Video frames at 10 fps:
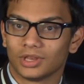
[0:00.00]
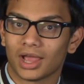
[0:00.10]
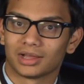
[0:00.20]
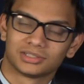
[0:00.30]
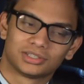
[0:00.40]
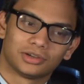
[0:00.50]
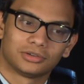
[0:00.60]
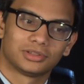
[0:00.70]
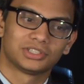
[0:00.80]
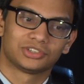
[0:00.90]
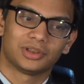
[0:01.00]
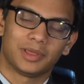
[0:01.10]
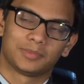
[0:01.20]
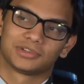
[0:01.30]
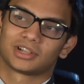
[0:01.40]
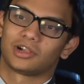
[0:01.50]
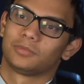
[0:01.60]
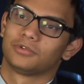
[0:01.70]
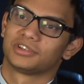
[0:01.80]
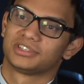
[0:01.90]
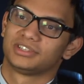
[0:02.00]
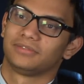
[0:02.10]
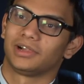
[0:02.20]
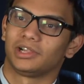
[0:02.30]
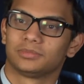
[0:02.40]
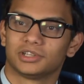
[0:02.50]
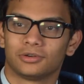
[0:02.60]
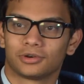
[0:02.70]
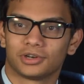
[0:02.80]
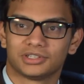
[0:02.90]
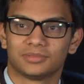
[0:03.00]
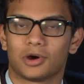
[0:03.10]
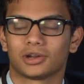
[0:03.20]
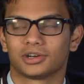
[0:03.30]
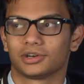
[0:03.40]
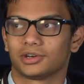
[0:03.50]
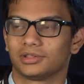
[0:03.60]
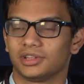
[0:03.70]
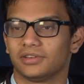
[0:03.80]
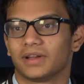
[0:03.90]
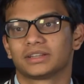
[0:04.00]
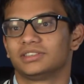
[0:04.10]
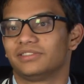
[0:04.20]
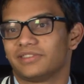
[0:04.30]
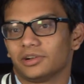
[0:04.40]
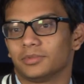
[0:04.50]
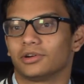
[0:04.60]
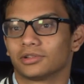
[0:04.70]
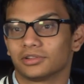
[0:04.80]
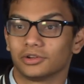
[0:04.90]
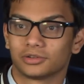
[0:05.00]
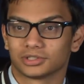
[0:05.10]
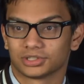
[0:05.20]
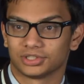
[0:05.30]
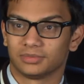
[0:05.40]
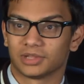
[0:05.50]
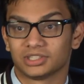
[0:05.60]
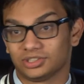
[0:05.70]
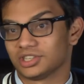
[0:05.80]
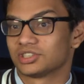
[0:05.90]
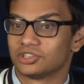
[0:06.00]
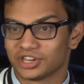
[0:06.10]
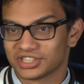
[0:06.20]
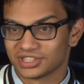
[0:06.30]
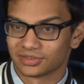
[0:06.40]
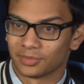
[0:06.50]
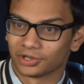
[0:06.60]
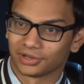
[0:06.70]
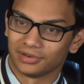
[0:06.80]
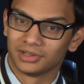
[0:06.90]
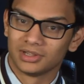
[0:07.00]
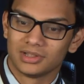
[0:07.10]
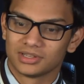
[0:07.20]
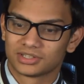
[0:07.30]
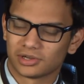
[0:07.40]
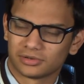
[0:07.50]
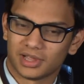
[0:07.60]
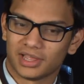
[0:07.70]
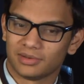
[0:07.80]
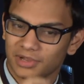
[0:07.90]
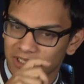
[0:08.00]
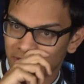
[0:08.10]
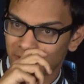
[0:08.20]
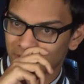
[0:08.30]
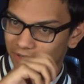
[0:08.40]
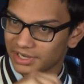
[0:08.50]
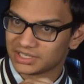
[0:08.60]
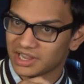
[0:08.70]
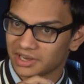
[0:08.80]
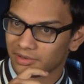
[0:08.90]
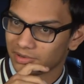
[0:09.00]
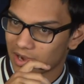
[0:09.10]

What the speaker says: Yeah, so the Stream Keepers Club was developed in order to monitor the affected development on the local stream that's just adjacent to Mulgrave. So in mid-grade 10, me